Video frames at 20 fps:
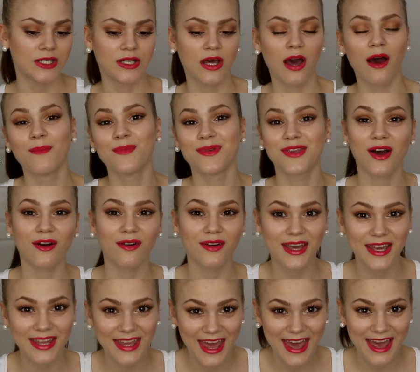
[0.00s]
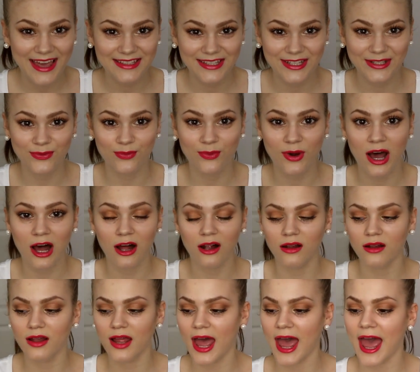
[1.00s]
younger years as
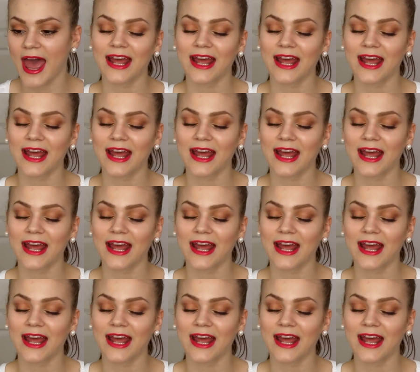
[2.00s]
well.